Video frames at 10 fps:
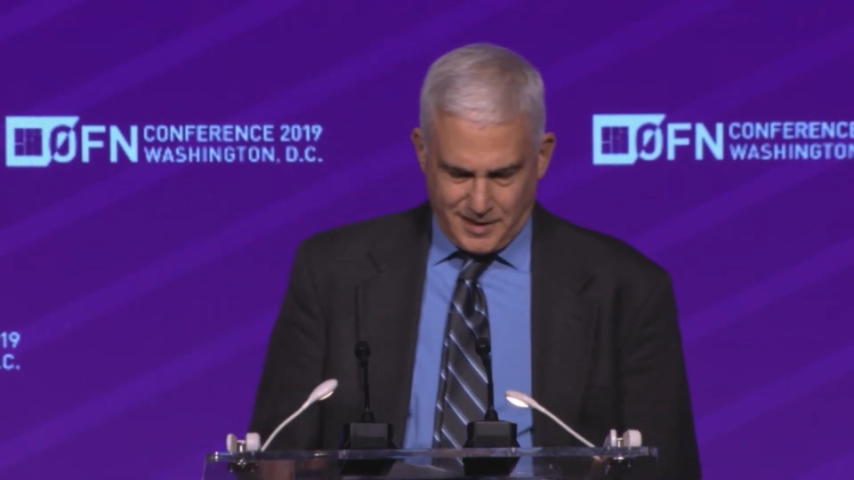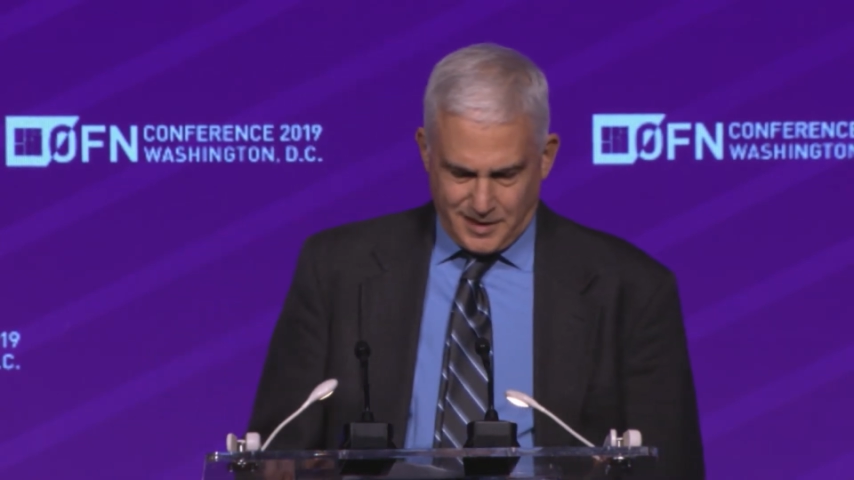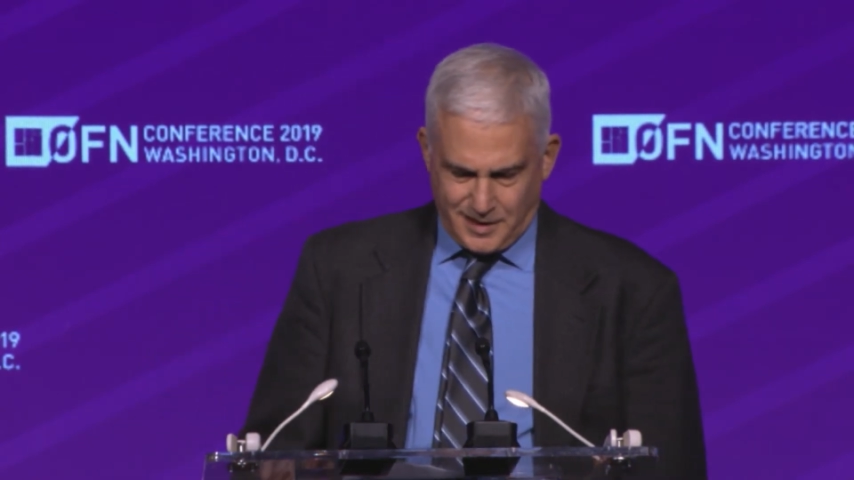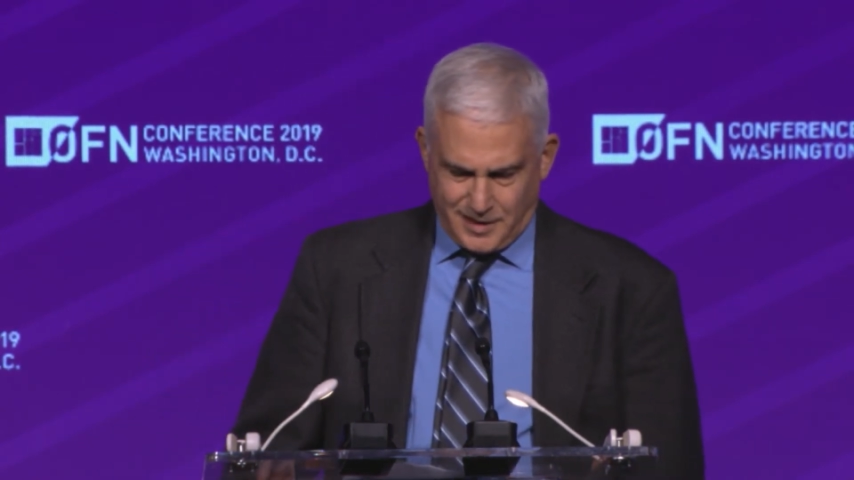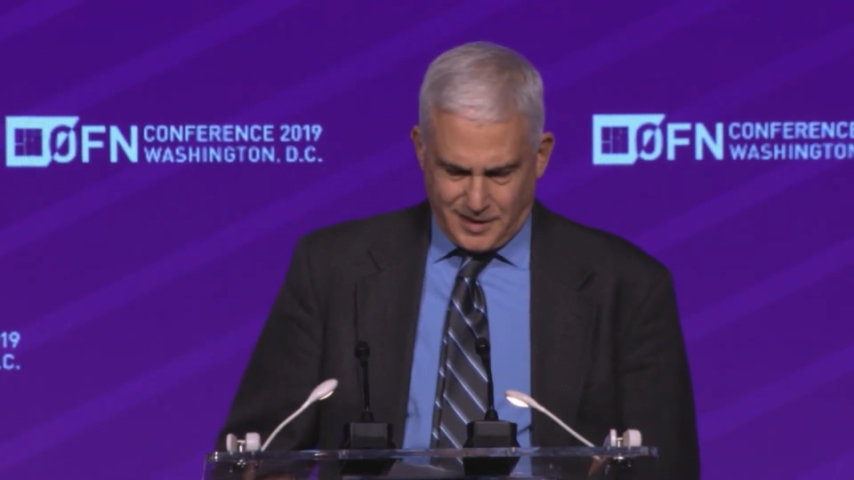
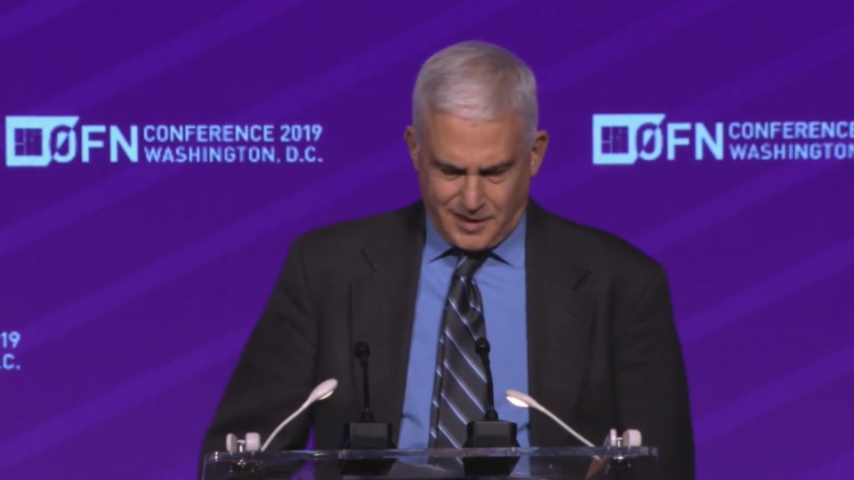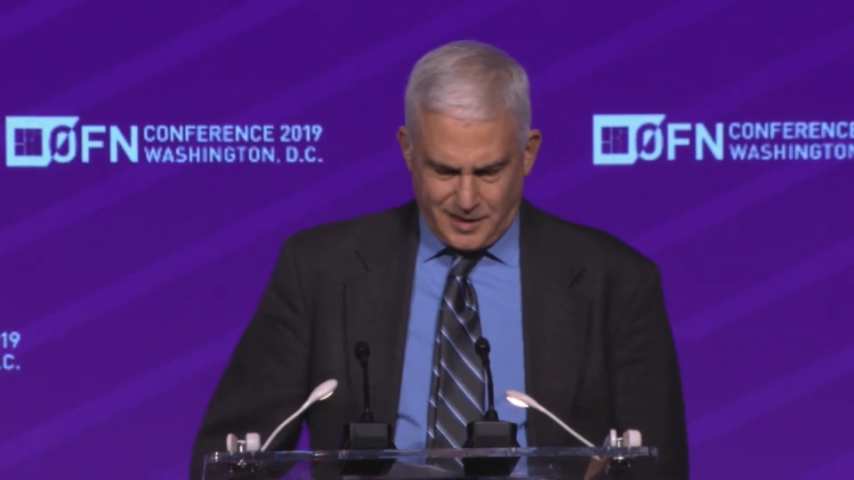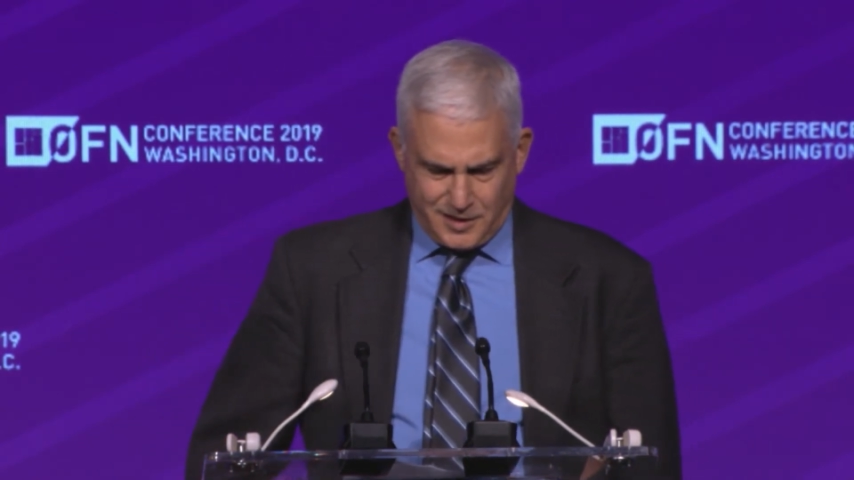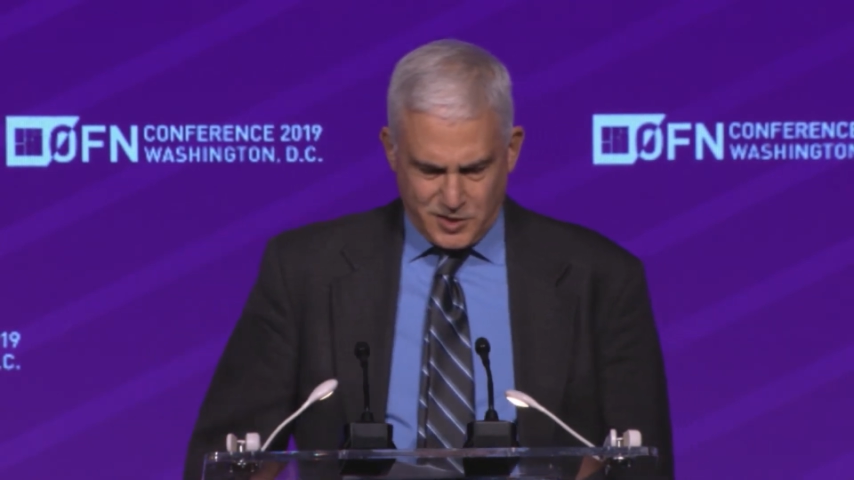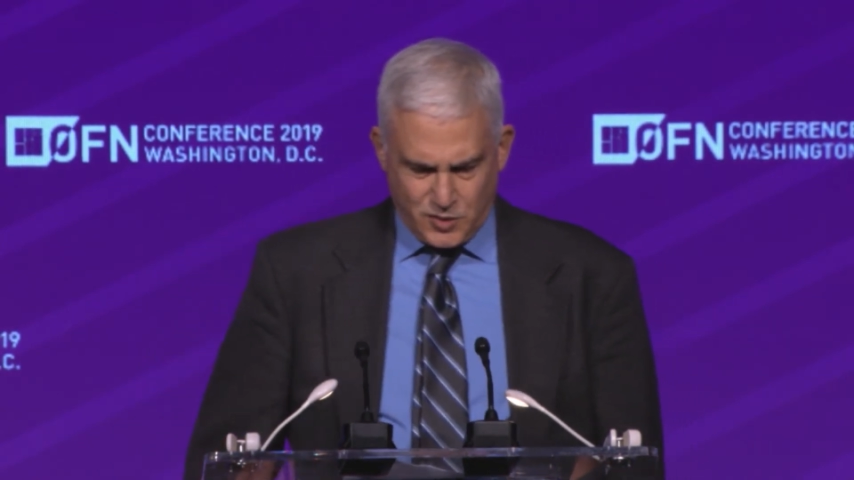
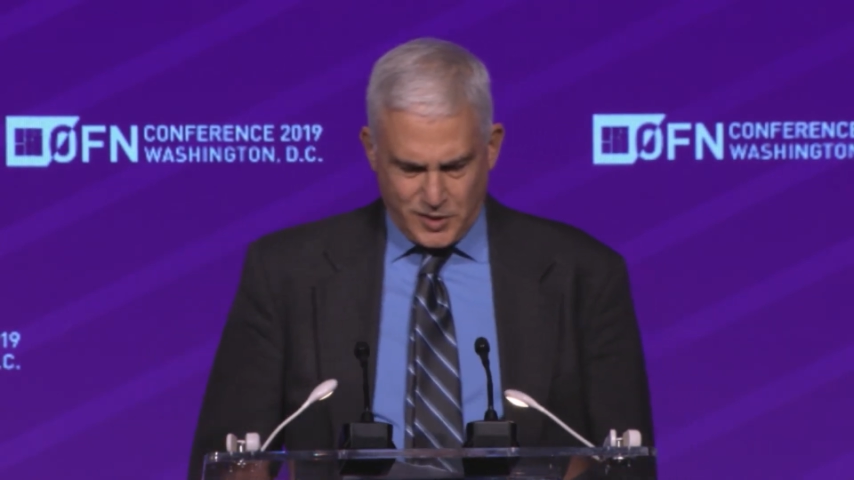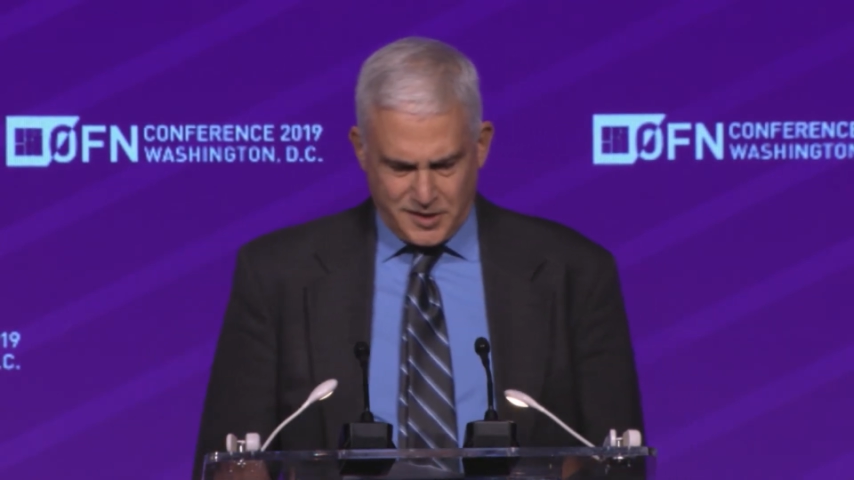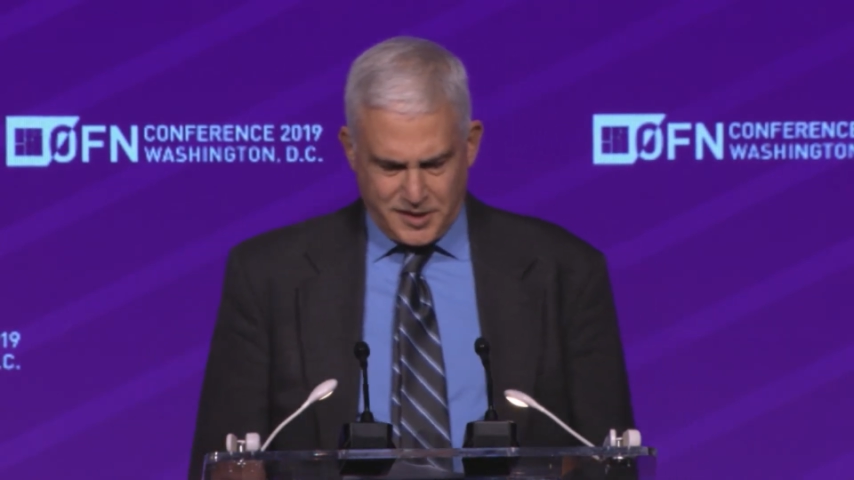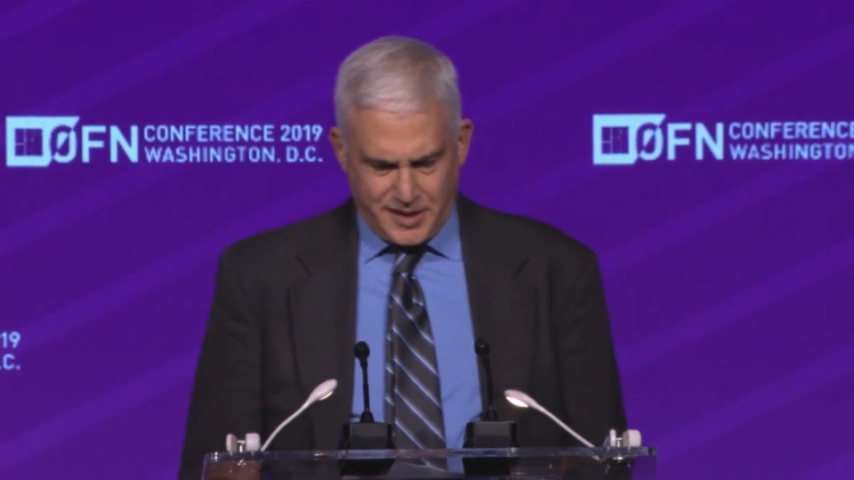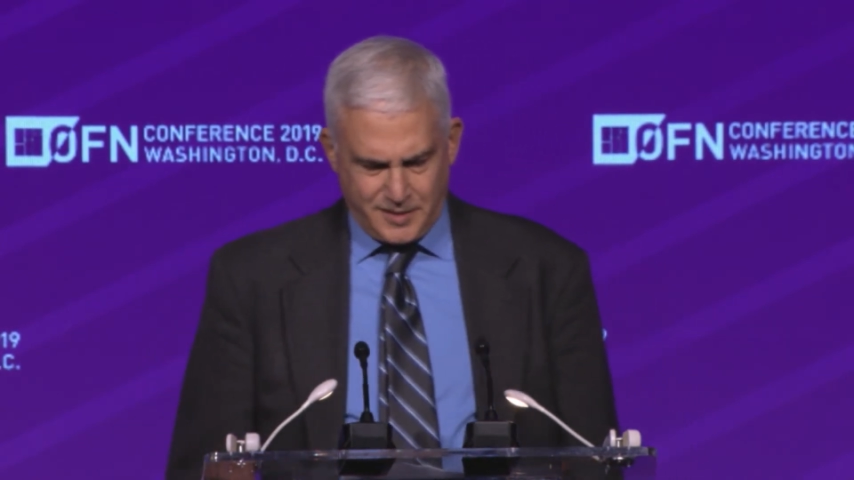I also want to
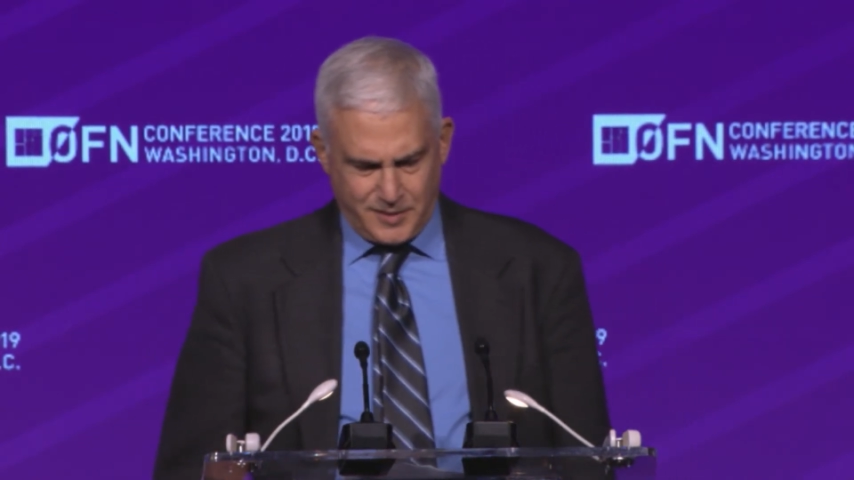thank